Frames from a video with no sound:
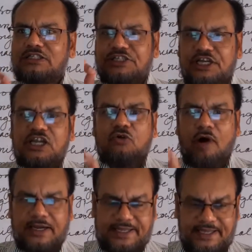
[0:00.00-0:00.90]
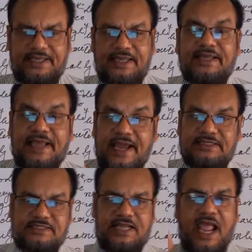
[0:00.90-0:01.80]
she or he
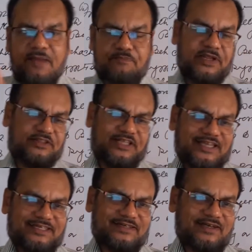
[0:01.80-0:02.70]
gets everything.